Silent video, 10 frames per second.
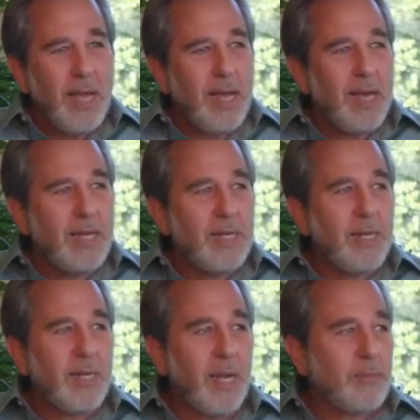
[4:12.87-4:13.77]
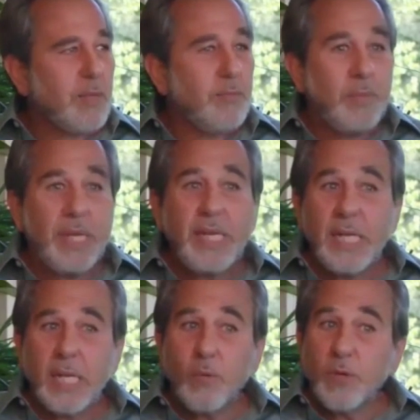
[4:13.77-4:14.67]
and I'm
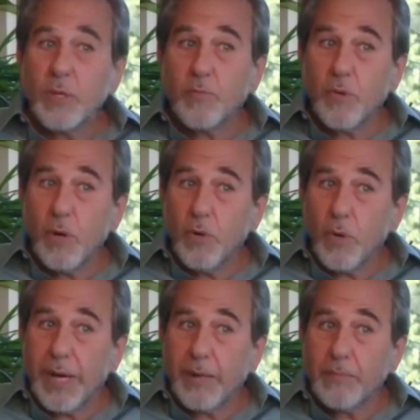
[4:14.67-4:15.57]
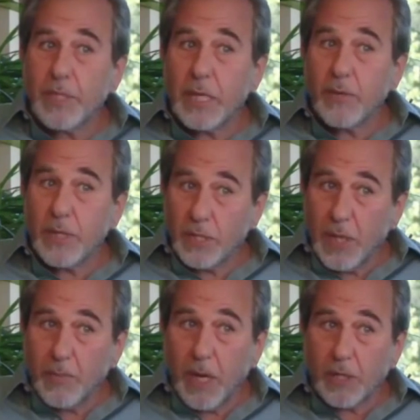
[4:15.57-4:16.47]
competing with the programs that are in the
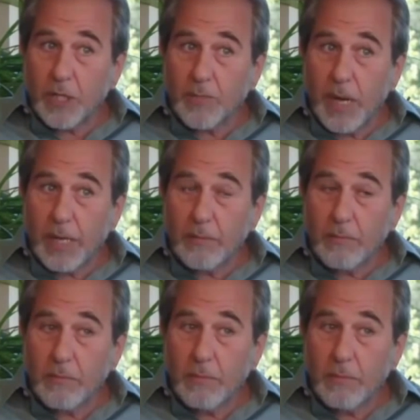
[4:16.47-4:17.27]
subconscious mind.